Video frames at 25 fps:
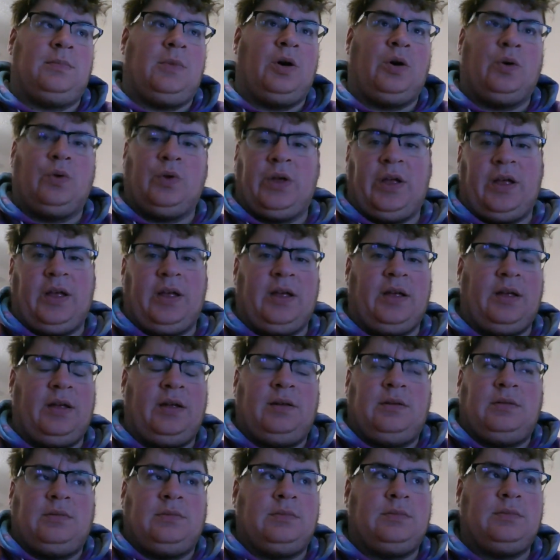Okay,
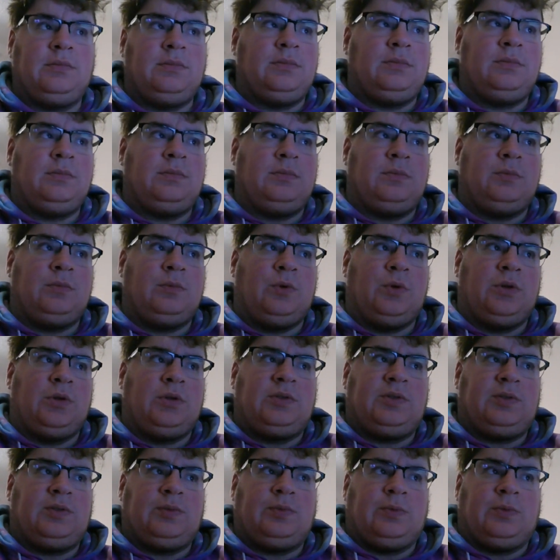
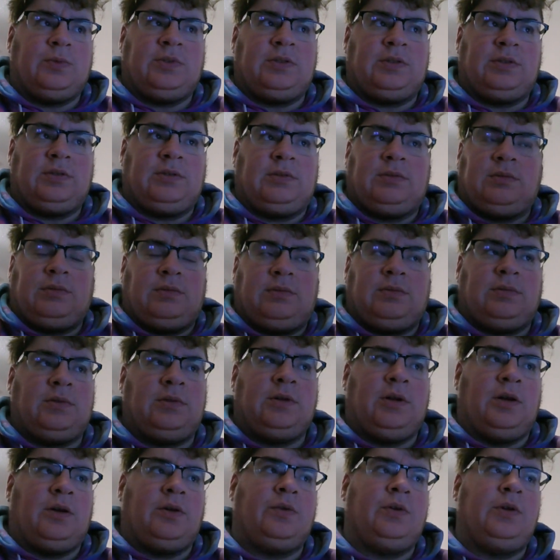what's
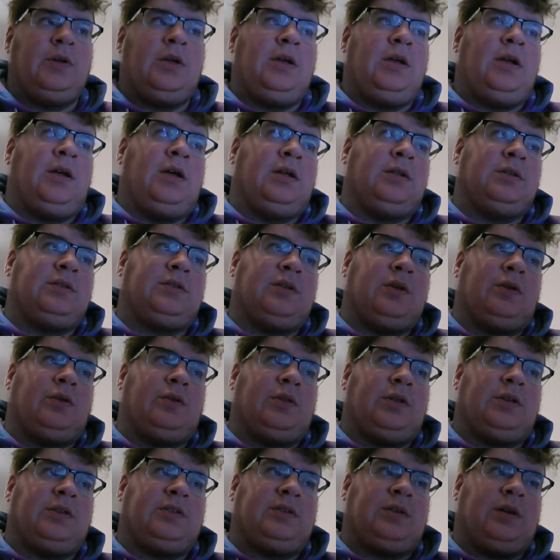you know, and
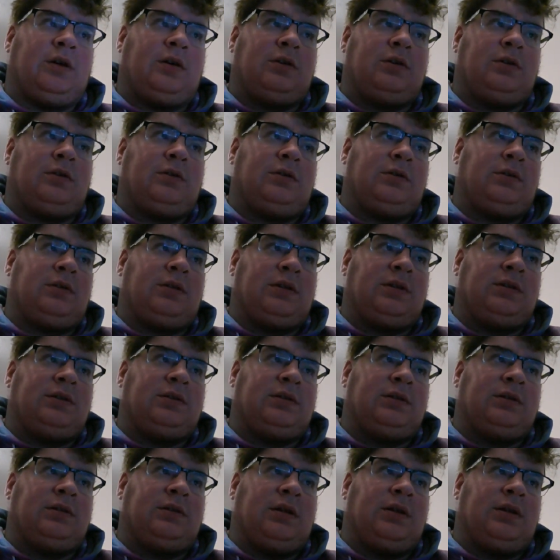so they
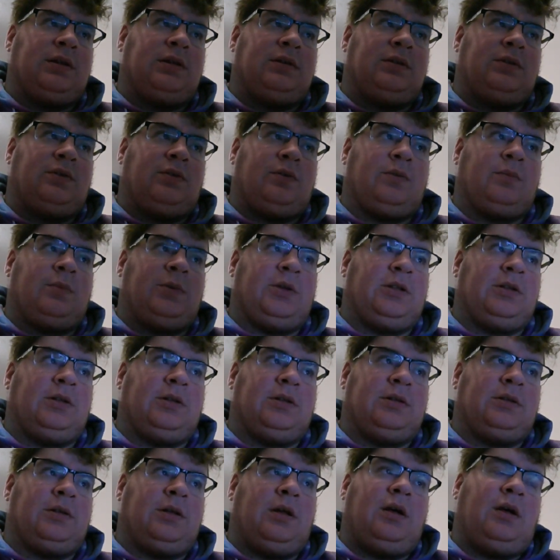told me
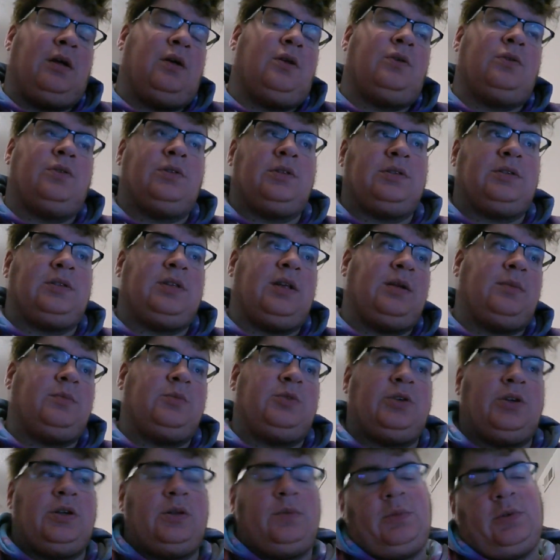that, the
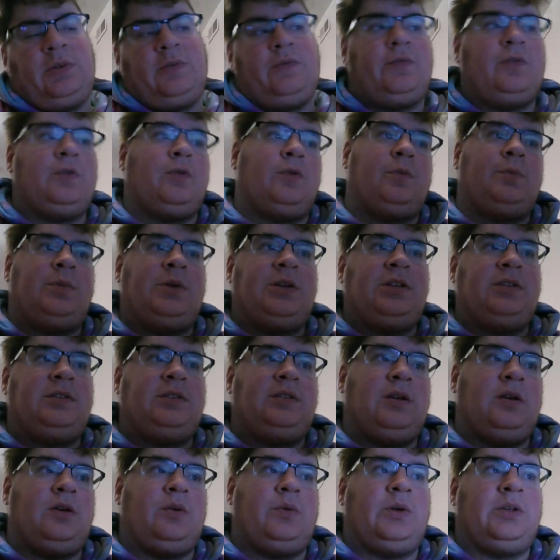same treatment for
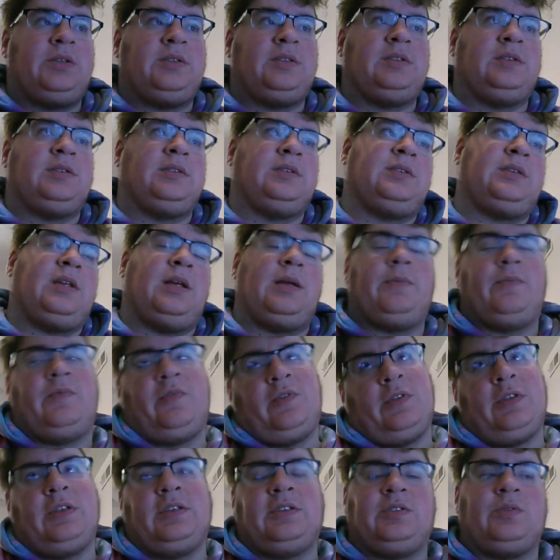PCOS is the same
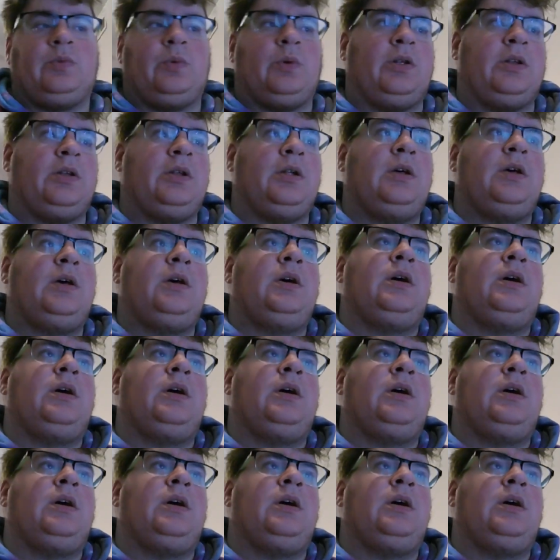for this one.